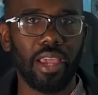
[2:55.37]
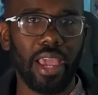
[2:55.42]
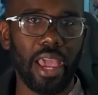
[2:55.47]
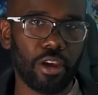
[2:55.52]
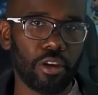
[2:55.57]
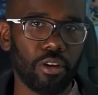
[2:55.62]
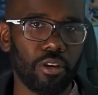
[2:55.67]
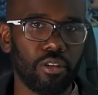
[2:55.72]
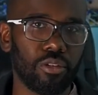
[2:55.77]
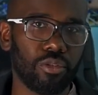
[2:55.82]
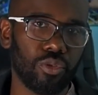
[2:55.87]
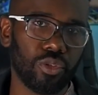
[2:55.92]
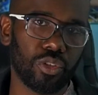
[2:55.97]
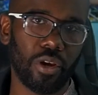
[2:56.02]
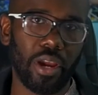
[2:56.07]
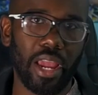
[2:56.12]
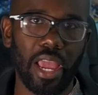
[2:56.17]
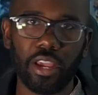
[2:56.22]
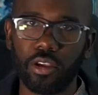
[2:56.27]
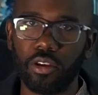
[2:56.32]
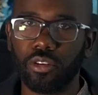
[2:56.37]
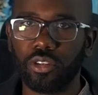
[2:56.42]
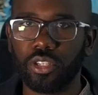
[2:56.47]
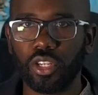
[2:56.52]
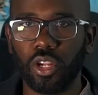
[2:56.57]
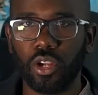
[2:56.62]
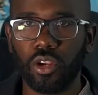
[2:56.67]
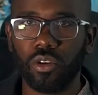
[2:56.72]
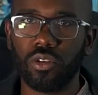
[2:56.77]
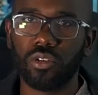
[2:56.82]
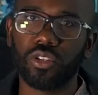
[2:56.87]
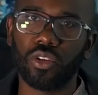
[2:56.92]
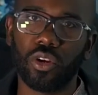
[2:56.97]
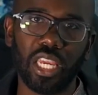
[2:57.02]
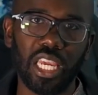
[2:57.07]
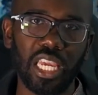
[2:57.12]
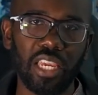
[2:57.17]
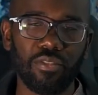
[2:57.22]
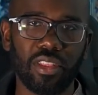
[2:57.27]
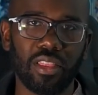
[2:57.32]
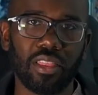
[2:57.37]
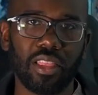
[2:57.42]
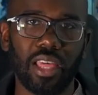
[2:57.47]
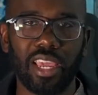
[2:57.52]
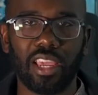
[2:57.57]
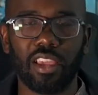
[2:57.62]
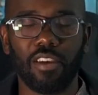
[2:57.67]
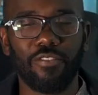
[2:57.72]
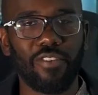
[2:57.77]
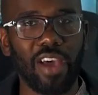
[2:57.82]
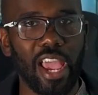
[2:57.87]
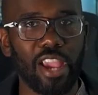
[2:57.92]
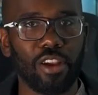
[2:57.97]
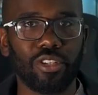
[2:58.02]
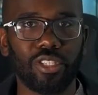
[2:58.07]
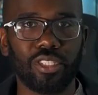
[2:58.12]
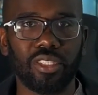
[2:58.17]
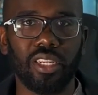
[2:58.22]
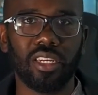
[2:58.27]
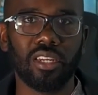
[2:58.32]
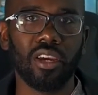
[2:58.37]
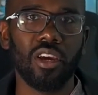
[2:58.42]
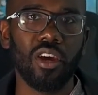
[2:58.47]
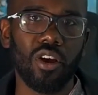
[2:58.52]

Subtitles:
Echoes or Echo Shows or even like a Fire Stick